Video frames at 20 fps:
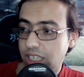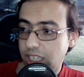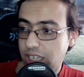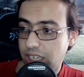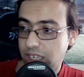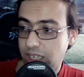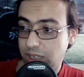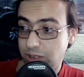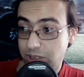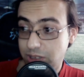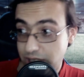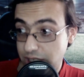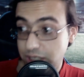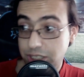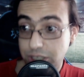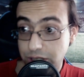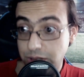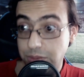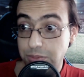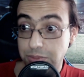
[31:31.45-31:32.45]
I'm going to
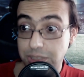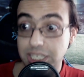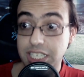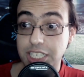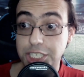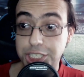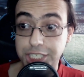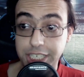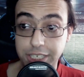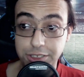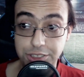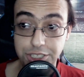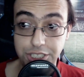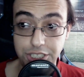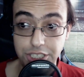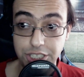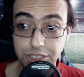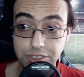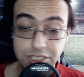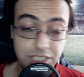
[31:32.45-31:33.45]
do the share to
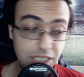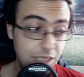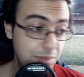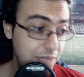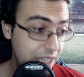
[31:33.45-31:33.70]
YouTube,